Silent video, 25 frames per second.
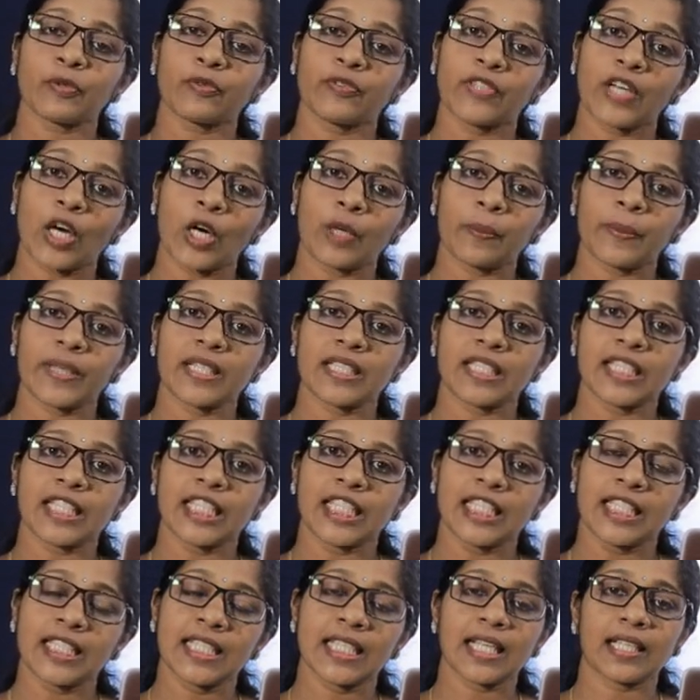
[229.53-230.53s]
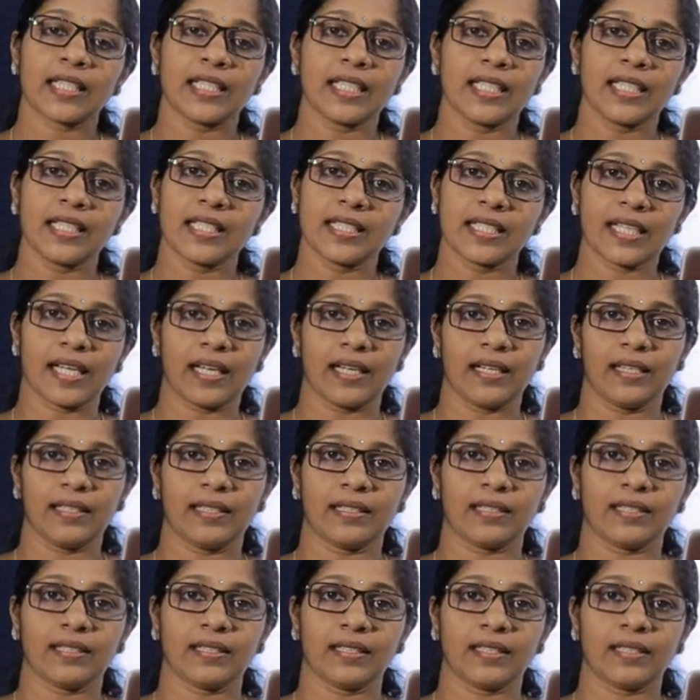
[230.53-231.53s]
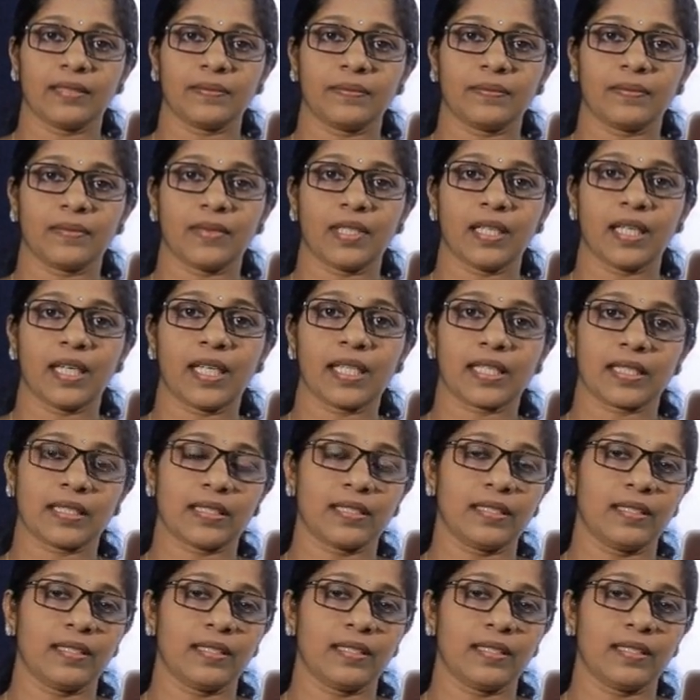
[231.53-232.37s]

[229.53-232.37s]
of government in India are